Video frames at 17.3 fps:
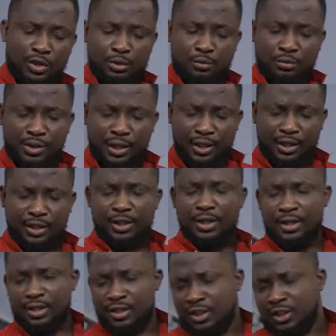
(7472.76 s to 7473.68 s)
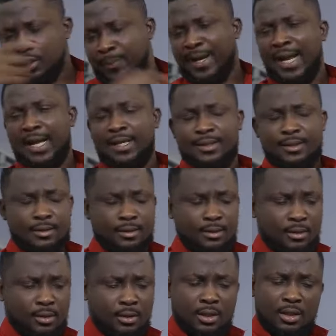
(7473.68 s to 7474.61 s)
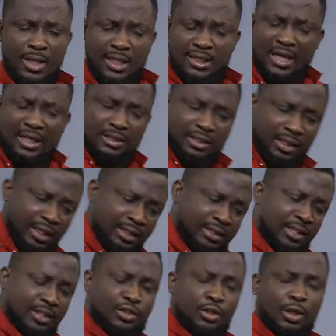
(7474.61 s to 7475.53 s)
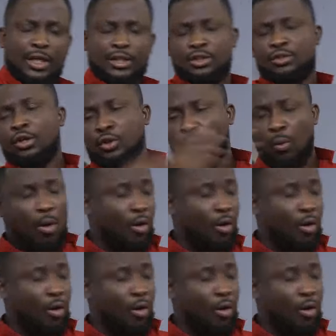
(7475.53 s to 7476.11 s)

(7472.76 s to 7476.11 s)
what she will take? This is palace. Let her drink this so that she go